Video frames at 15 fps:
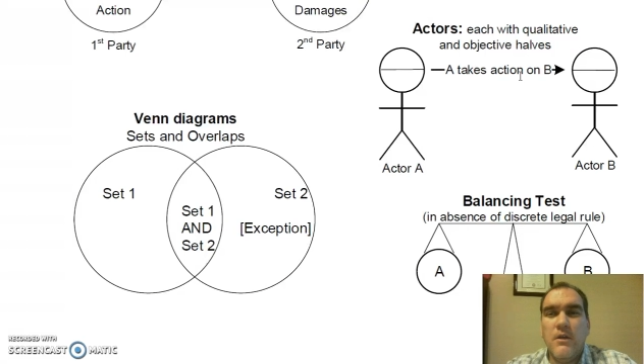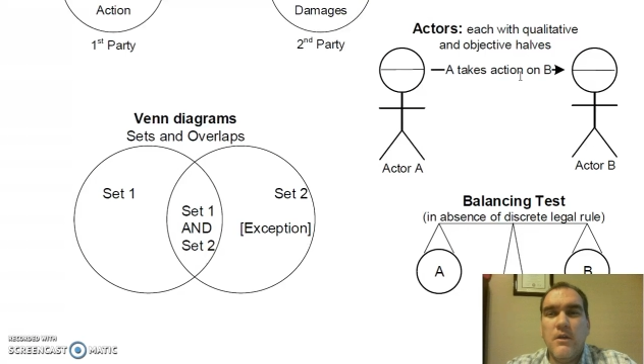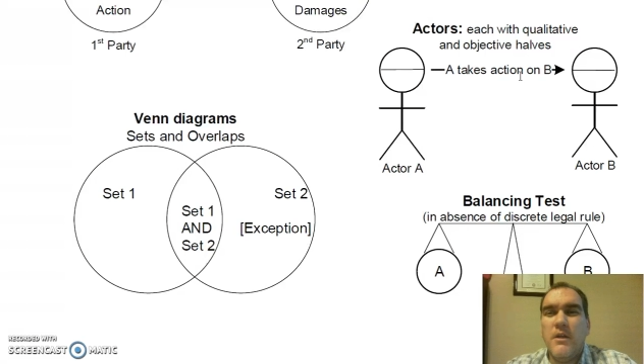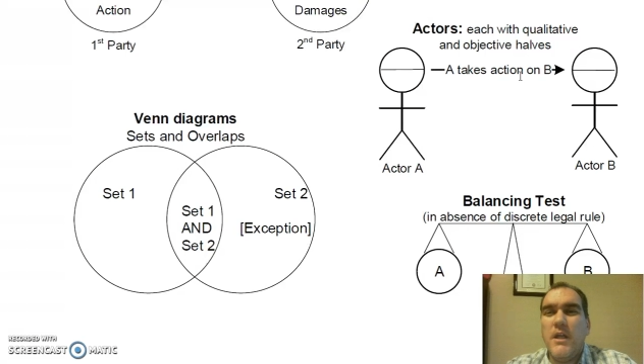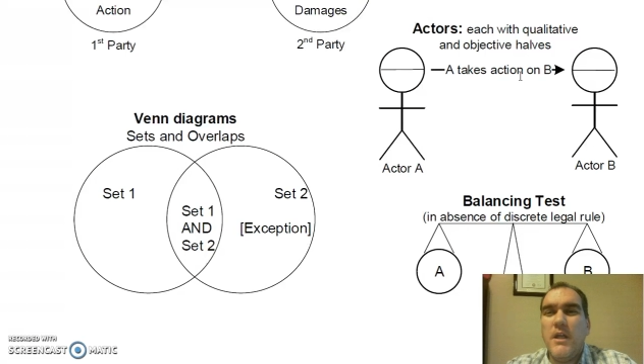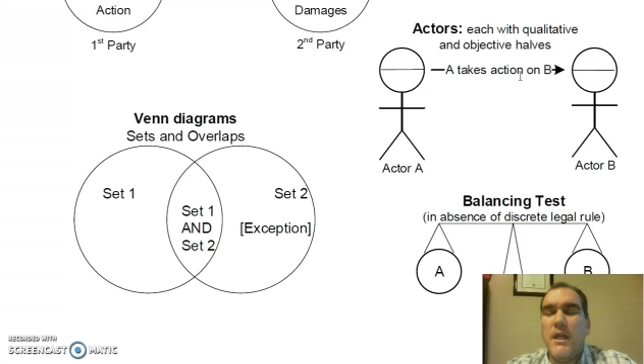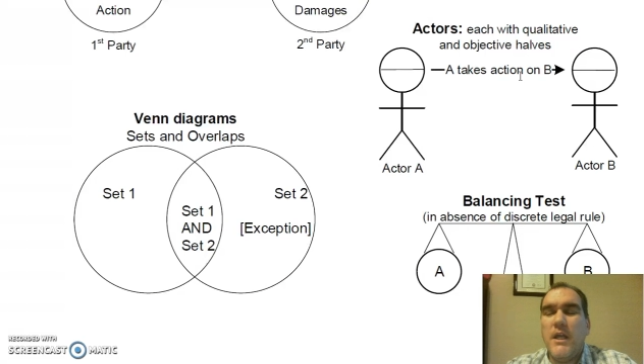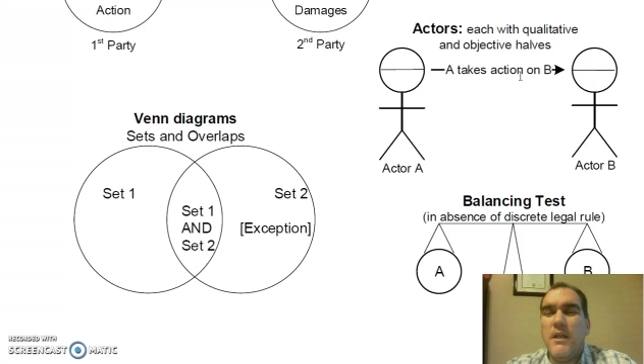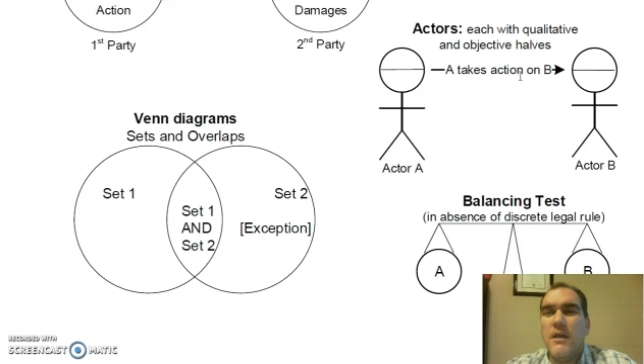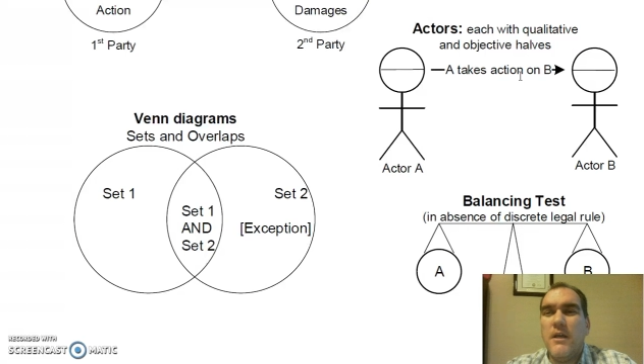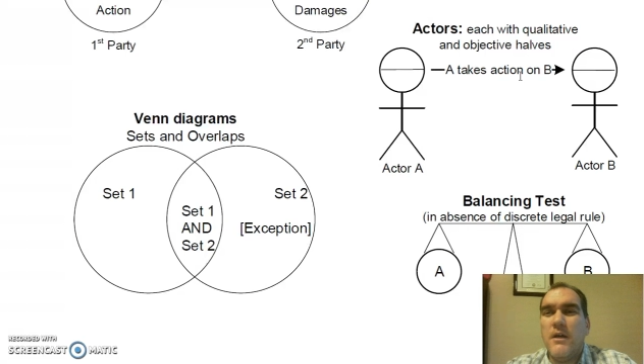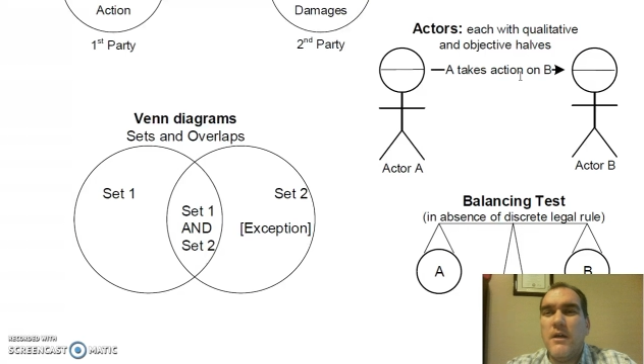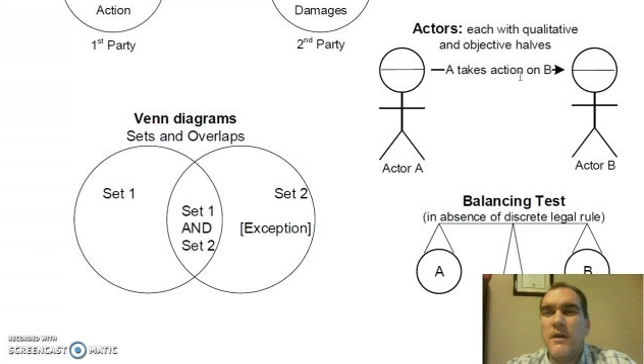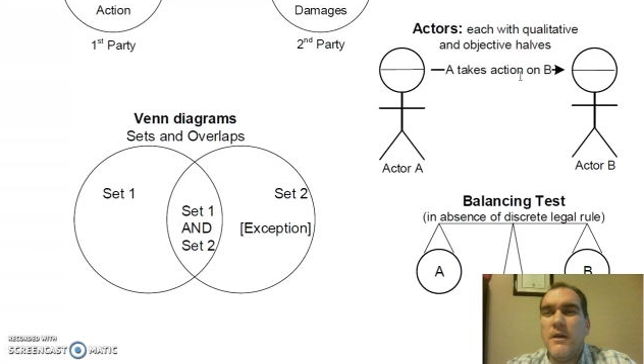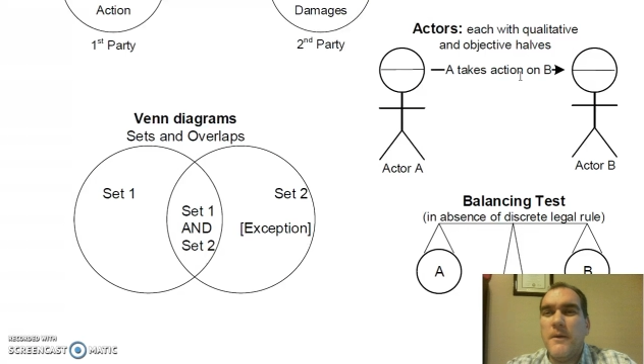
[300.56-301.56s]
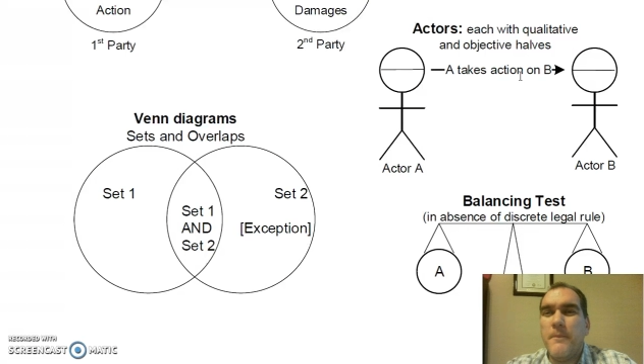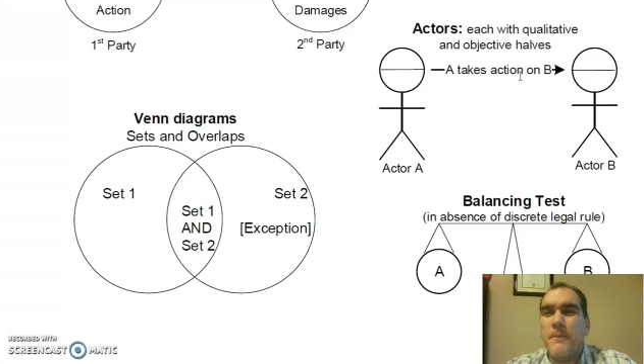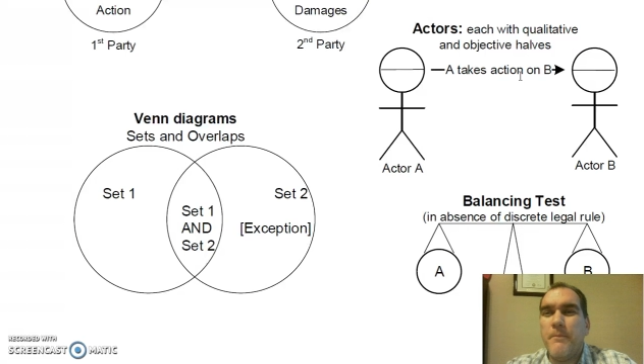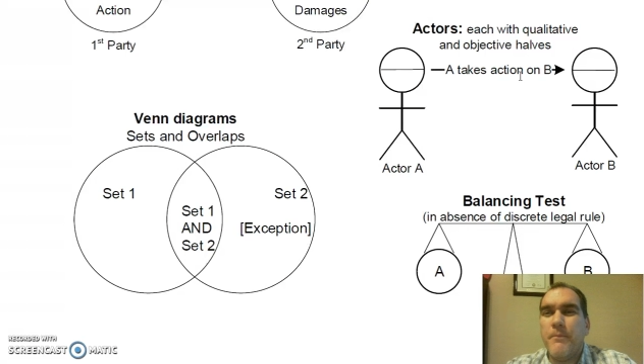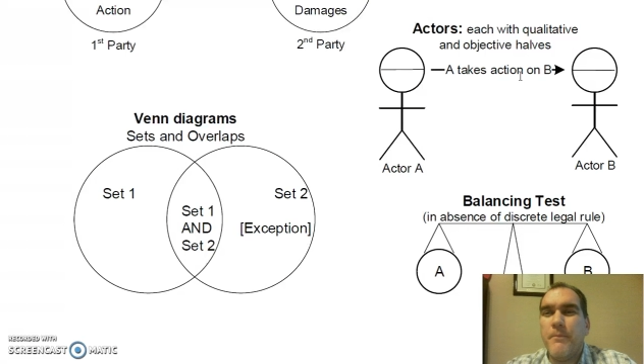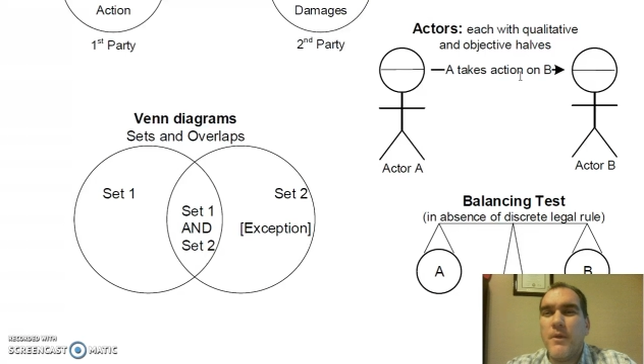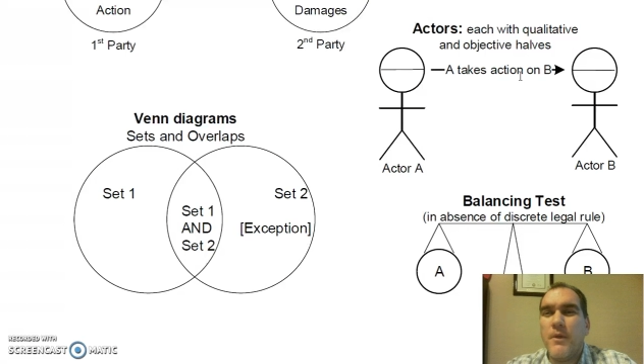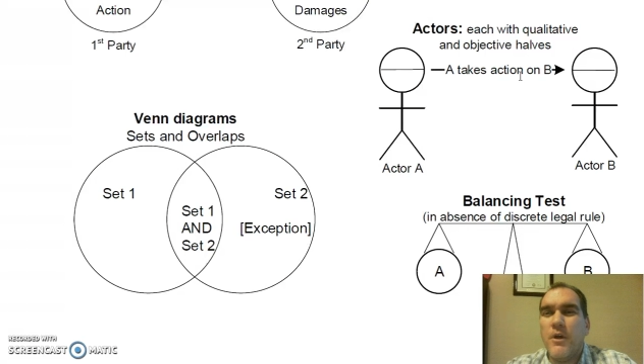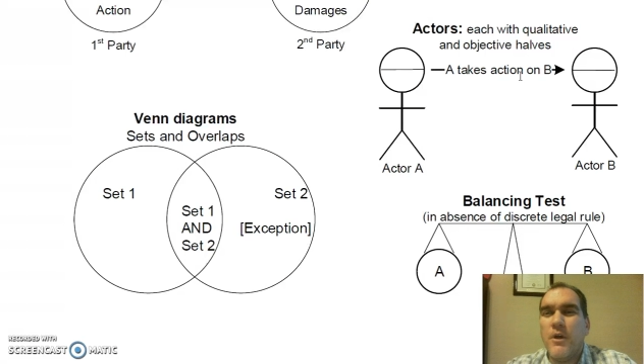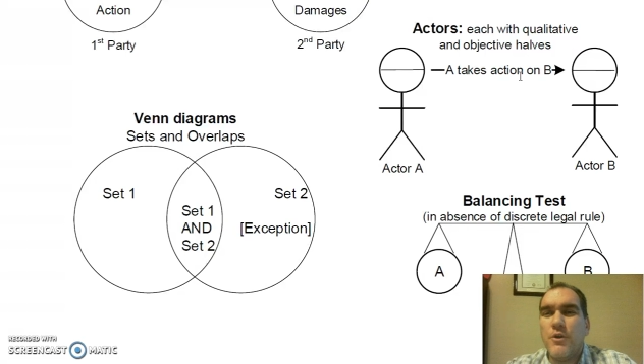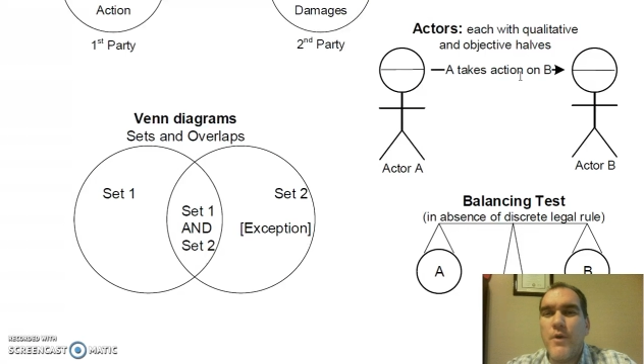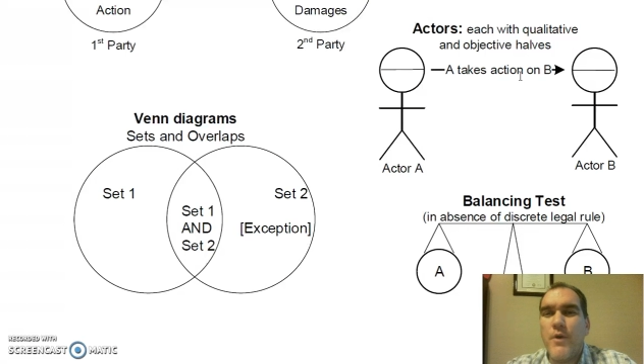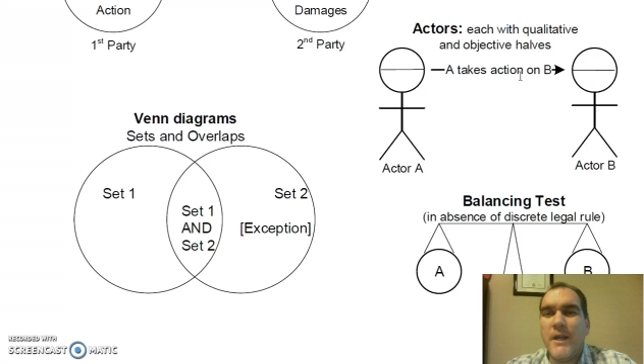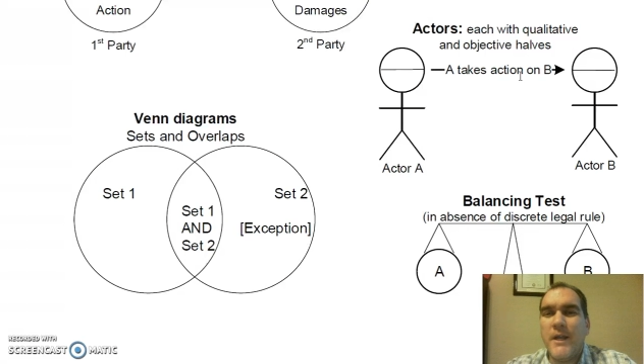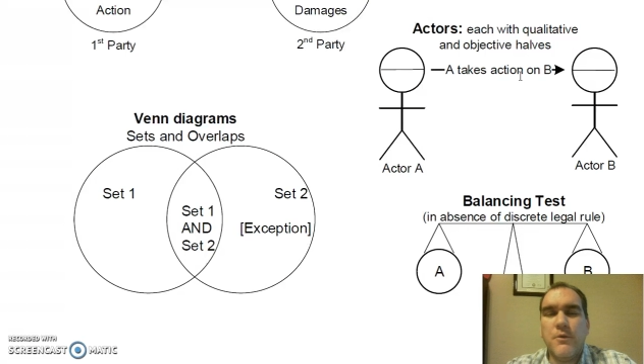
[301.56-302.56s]
in a
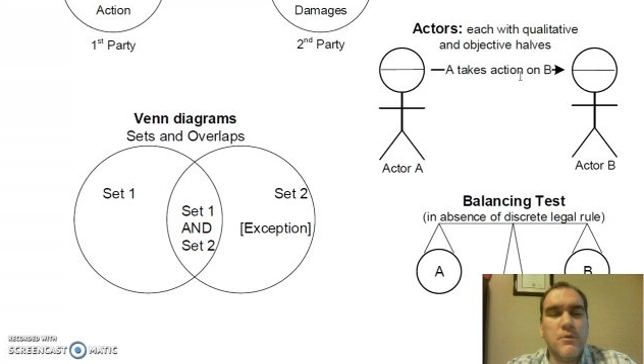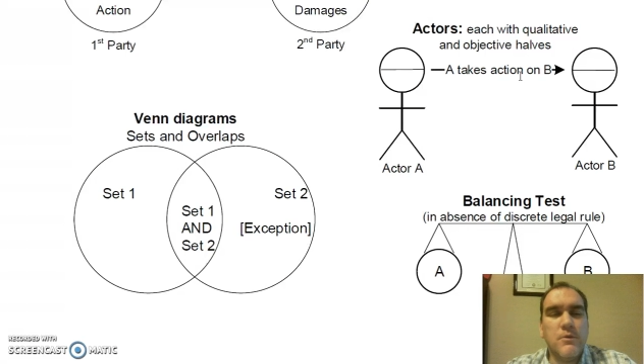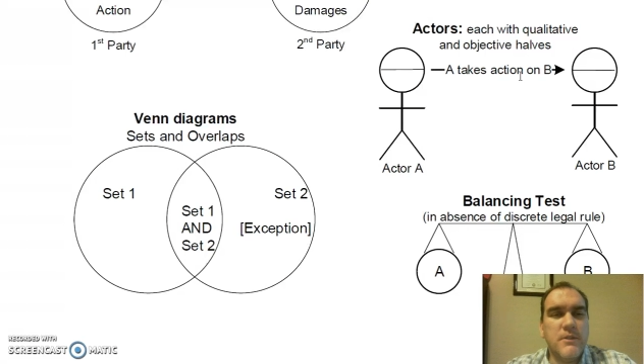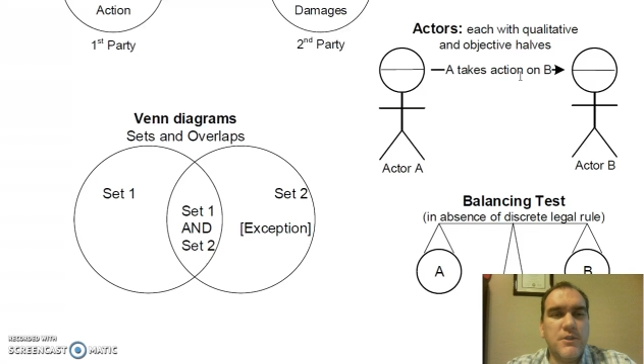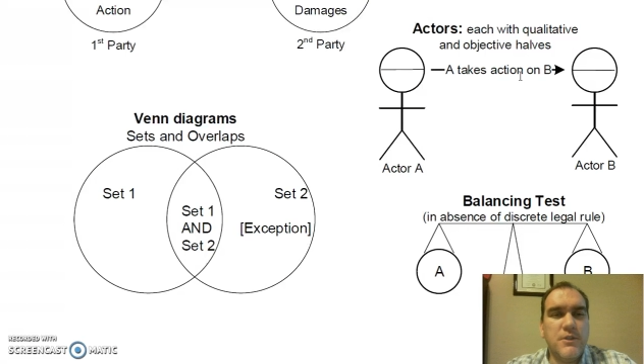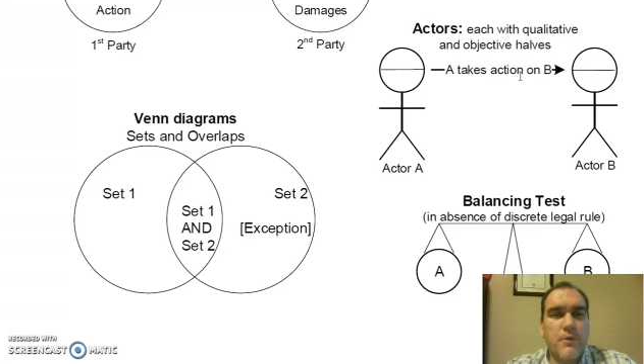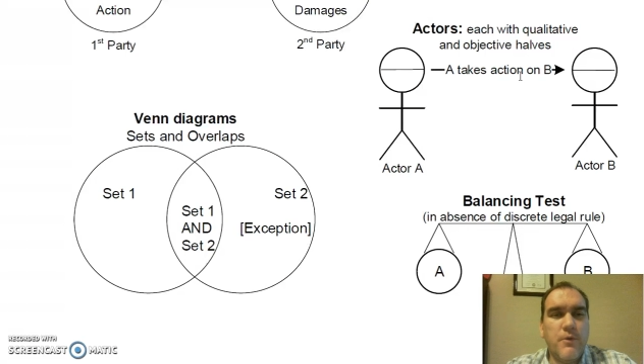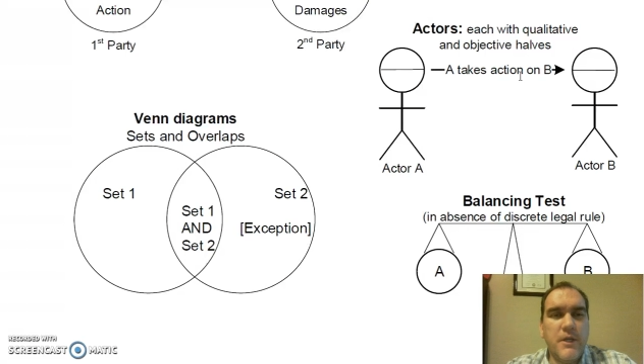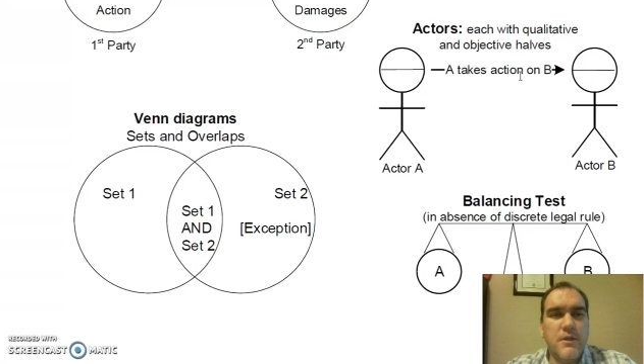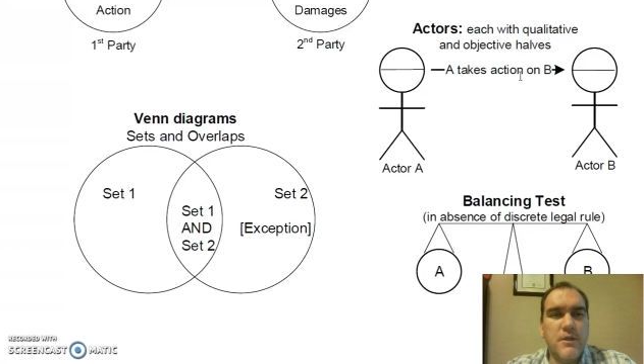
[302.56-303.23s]
contractual situation,